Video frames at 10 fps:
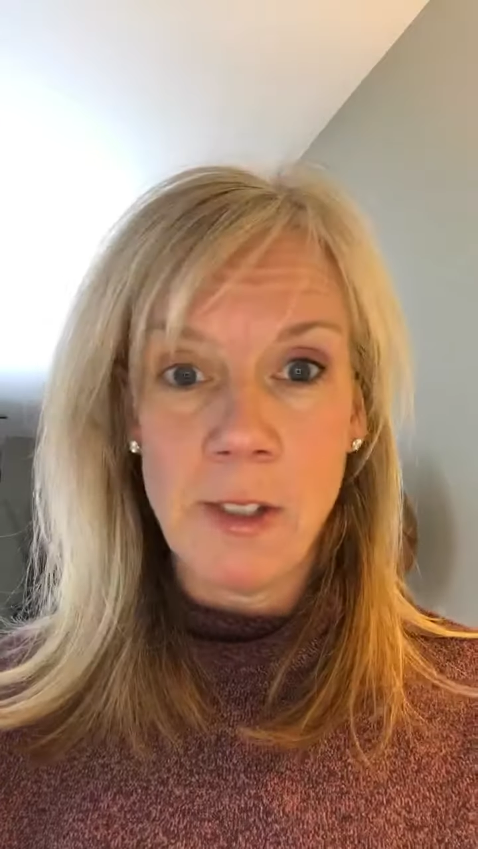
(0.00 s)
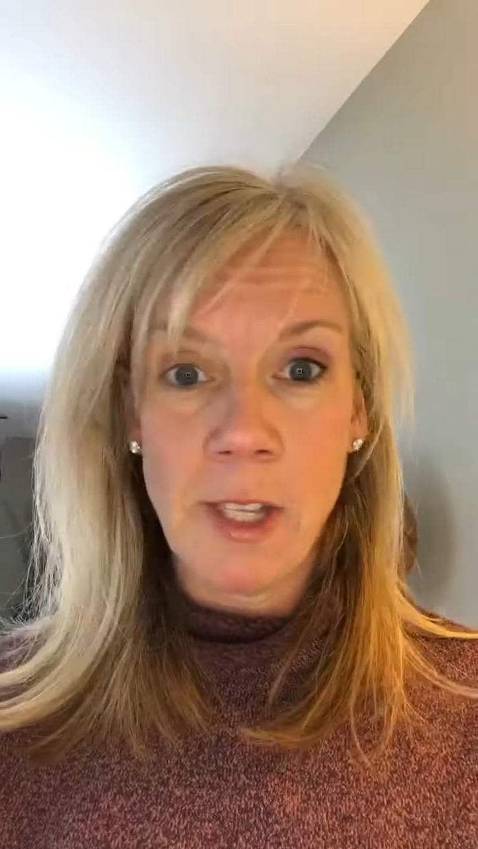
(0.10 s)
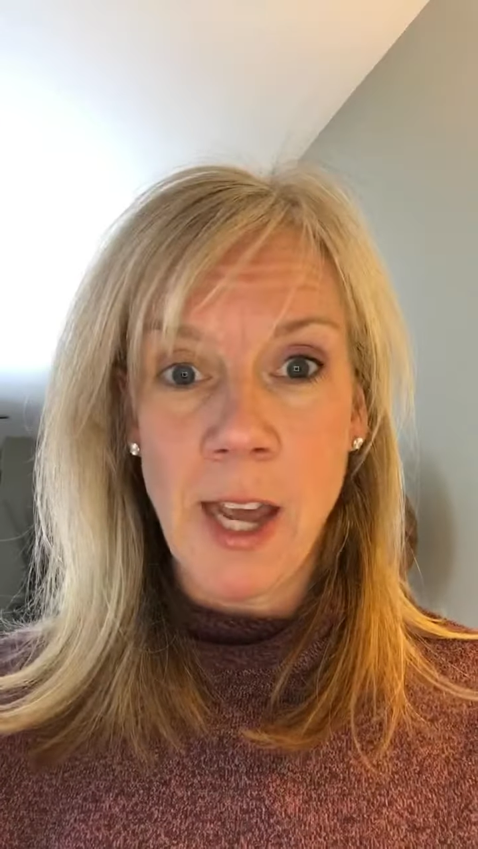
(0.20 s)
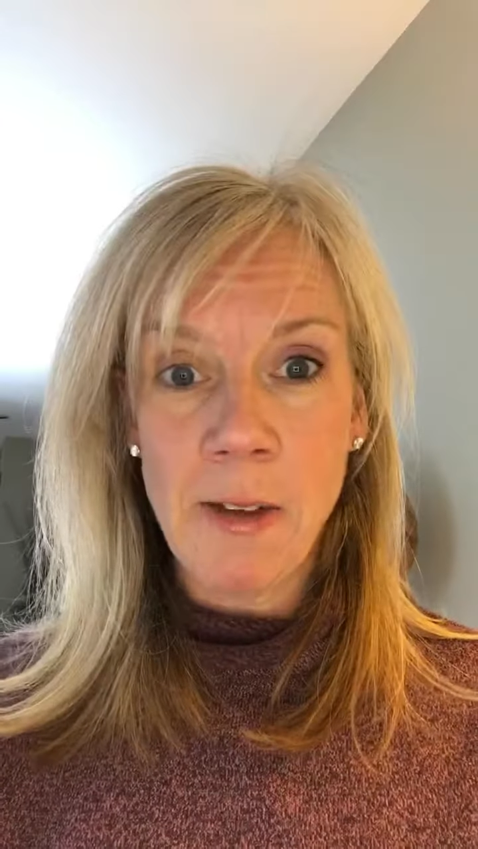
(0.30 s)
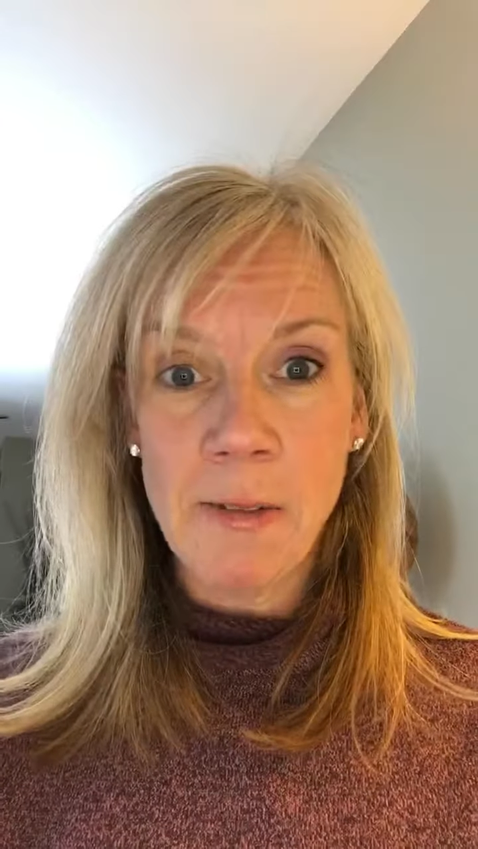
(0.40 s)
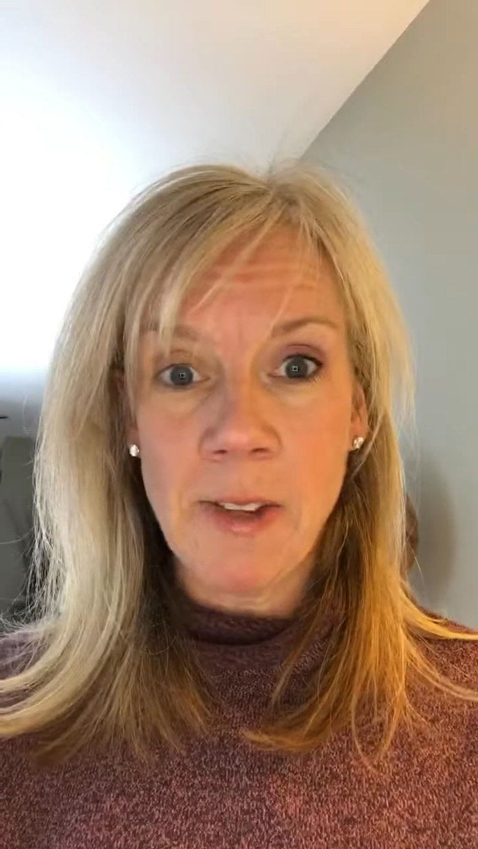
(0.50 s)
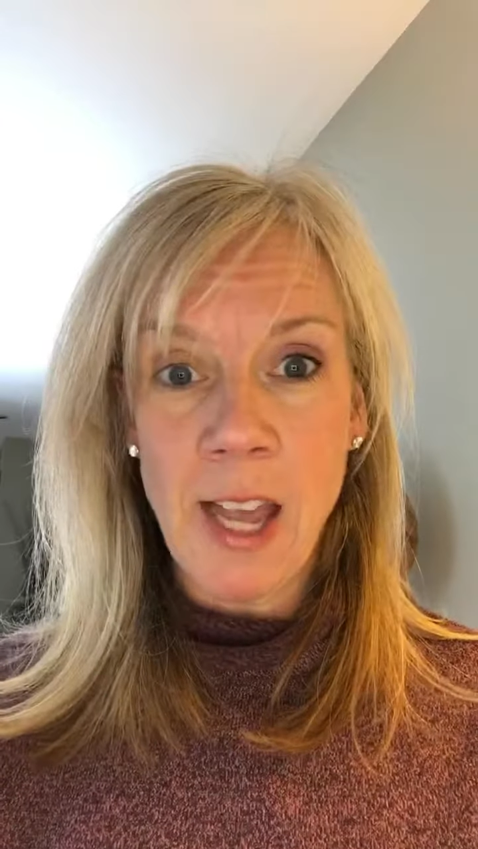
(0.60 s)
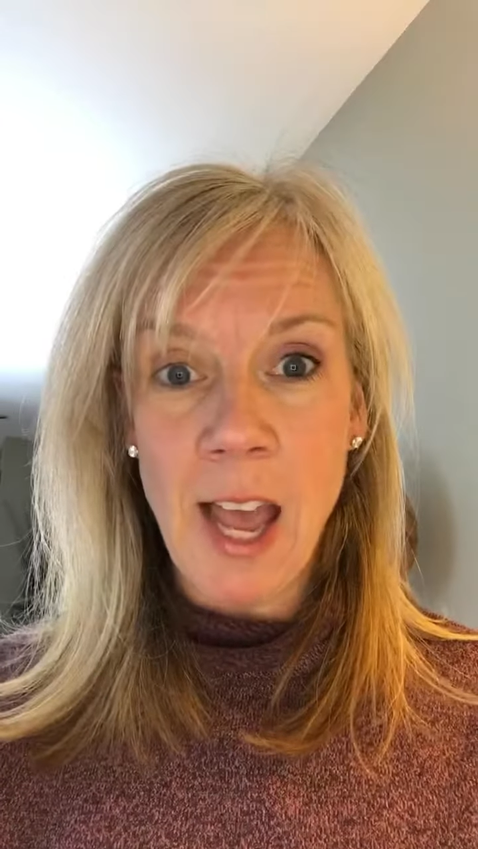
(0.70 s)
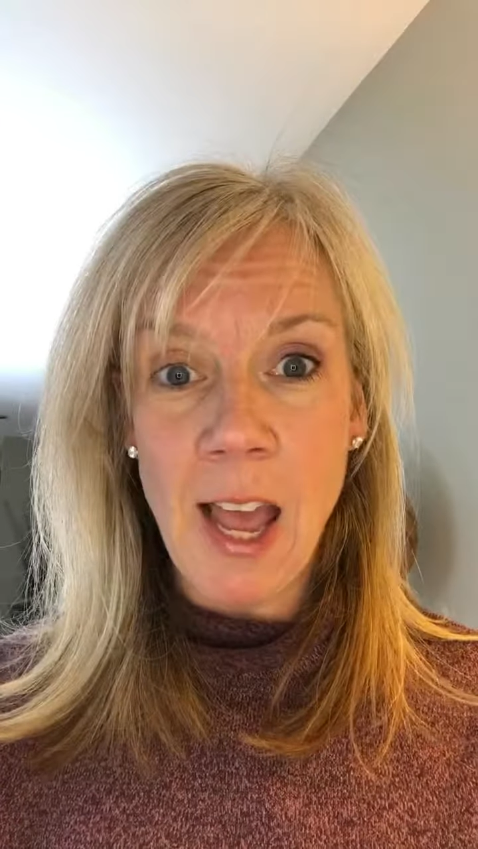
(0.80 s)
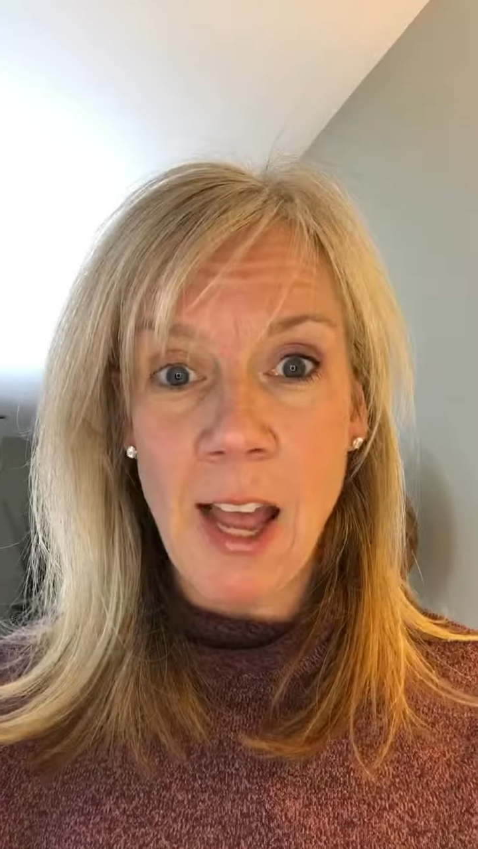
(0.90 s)
Okay?
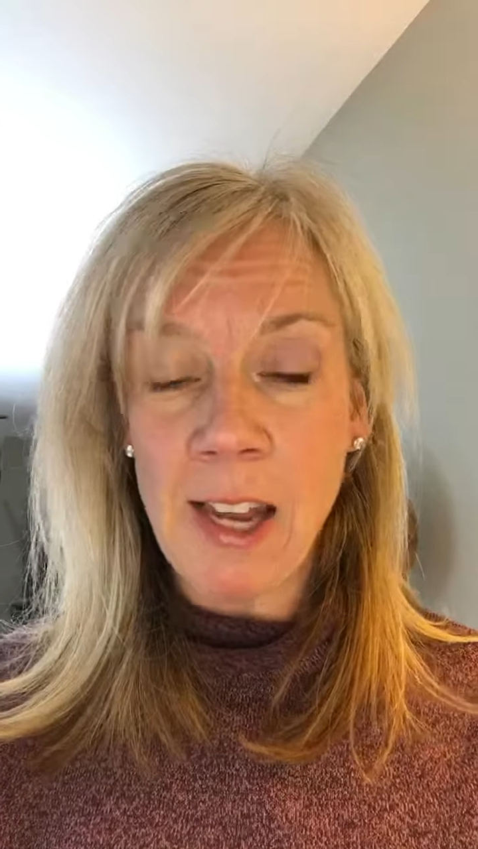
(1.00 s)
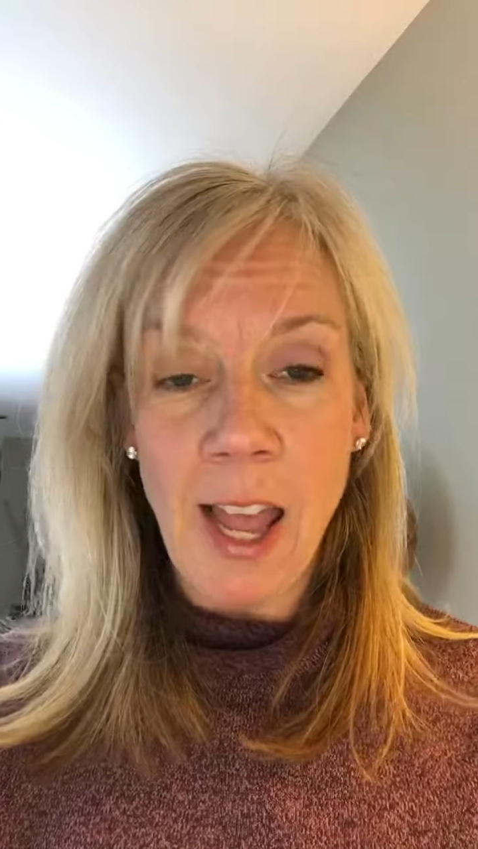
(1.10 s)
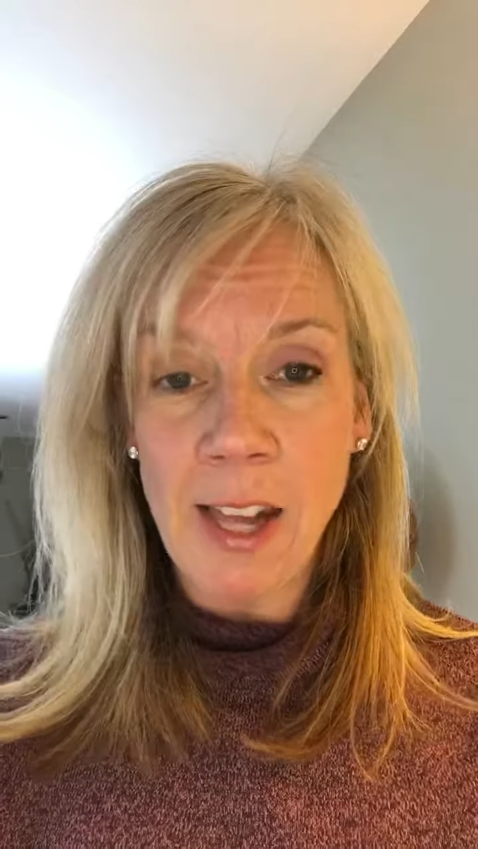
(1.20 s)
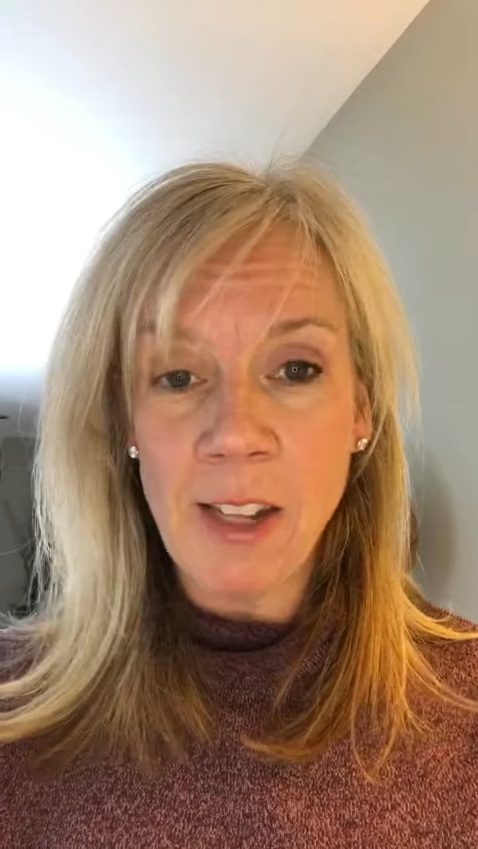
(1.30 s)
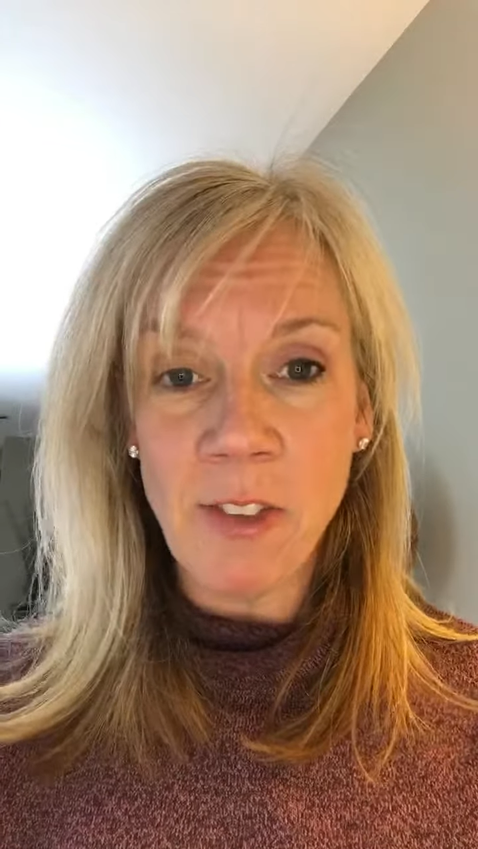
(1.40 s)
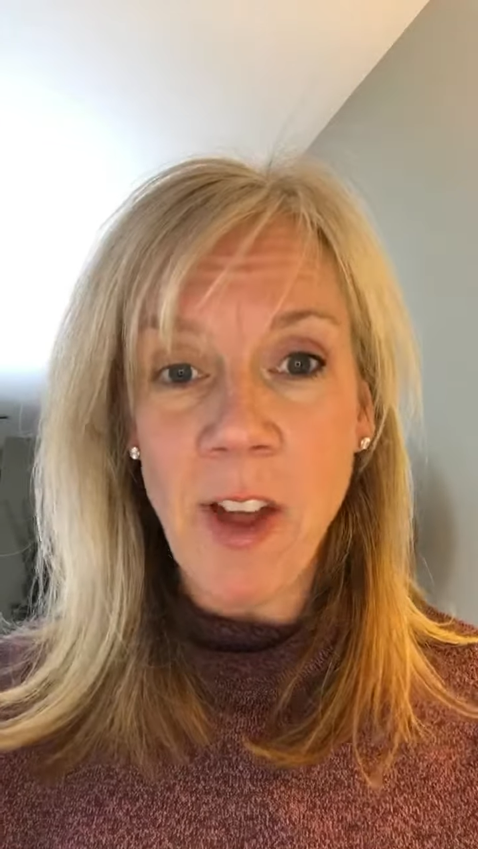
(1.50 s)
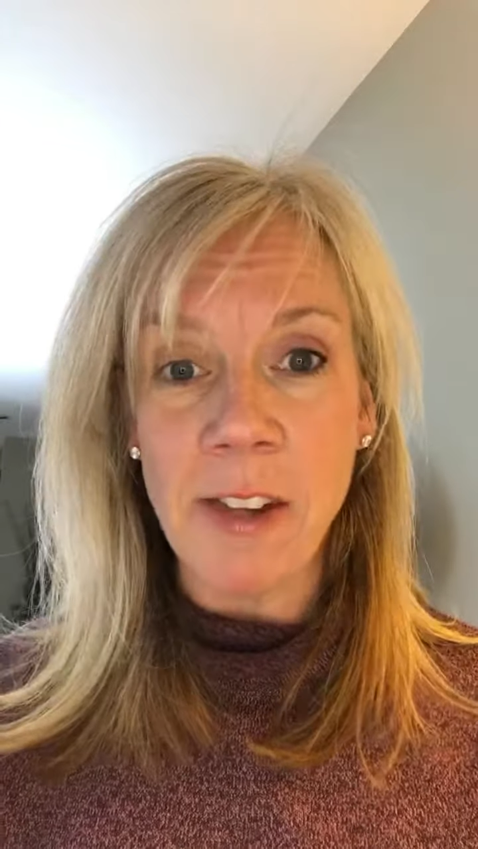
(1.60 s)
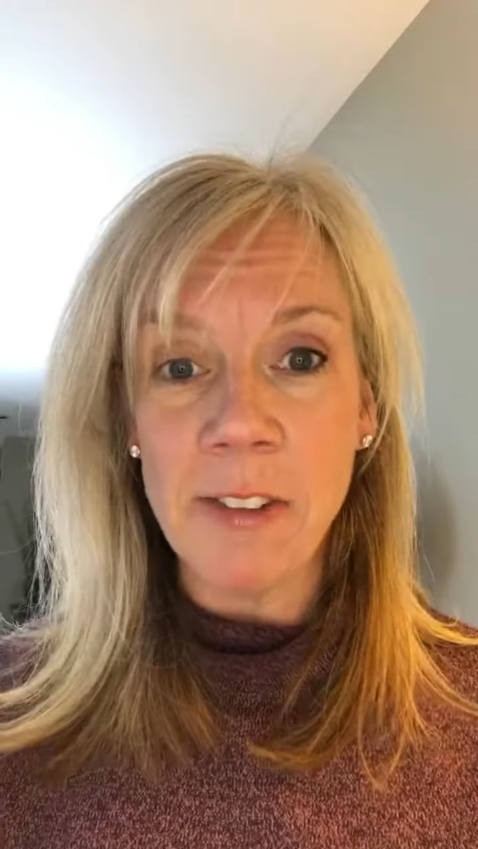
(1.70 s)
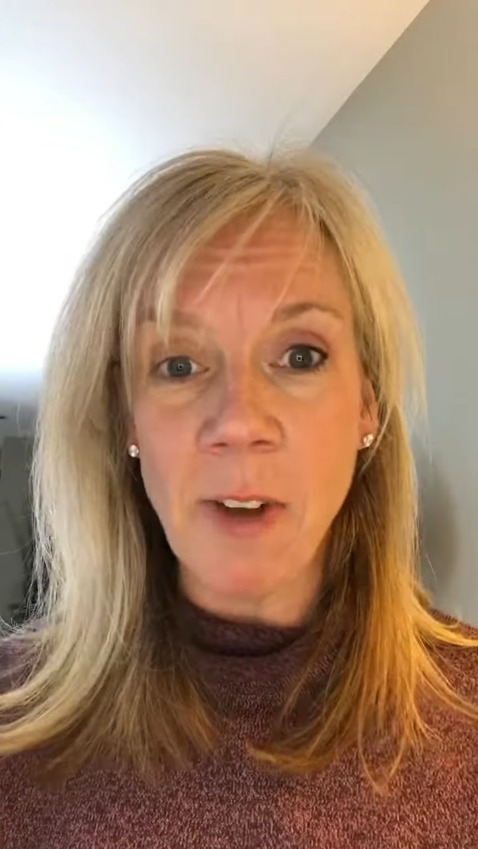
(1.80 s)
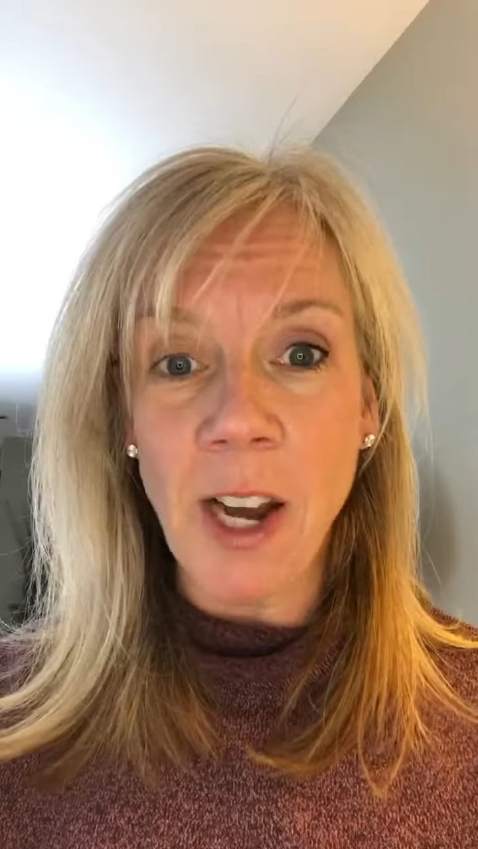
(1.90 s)
And it's
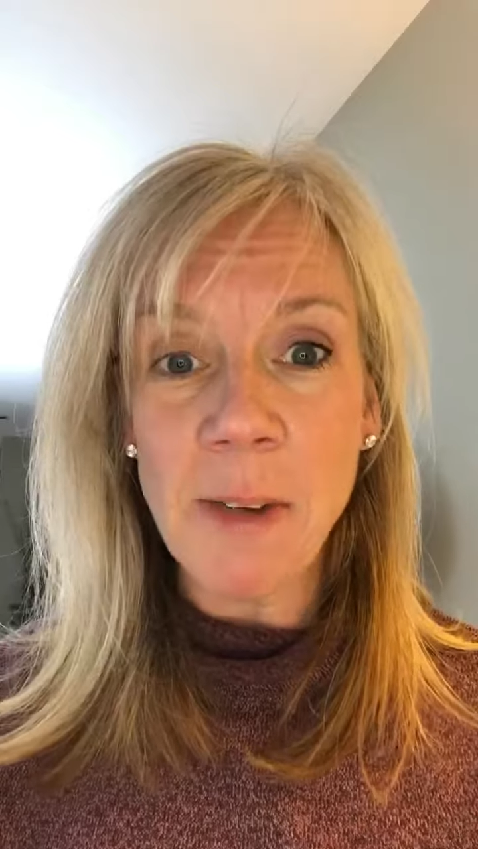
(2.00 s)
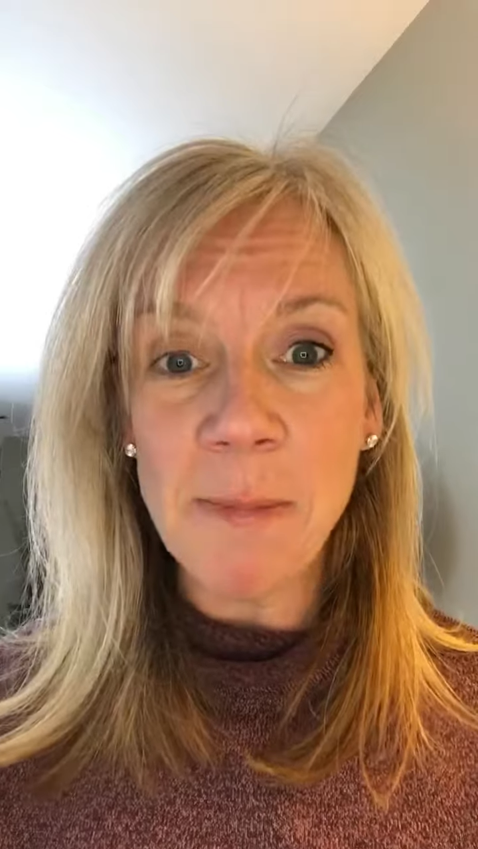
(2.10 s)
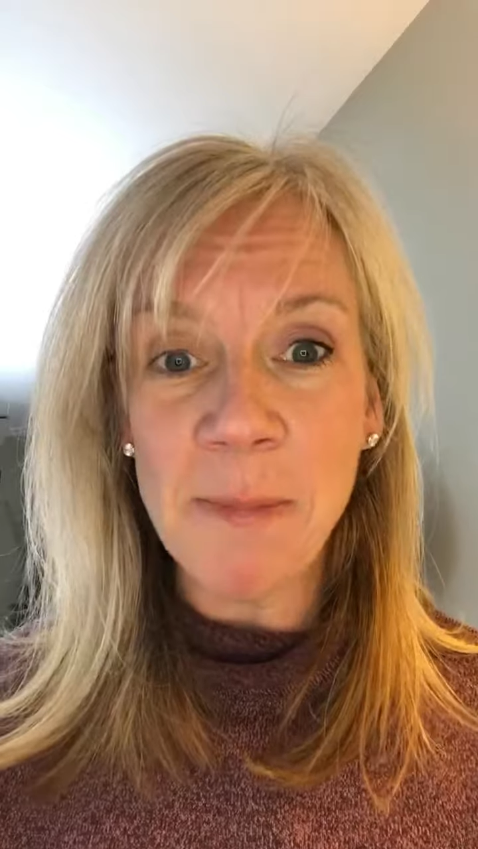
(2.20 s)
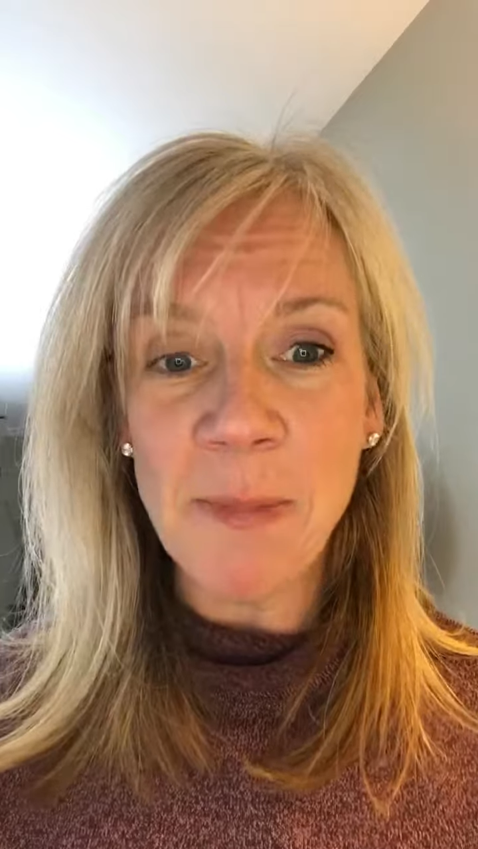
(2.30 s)
fun, right?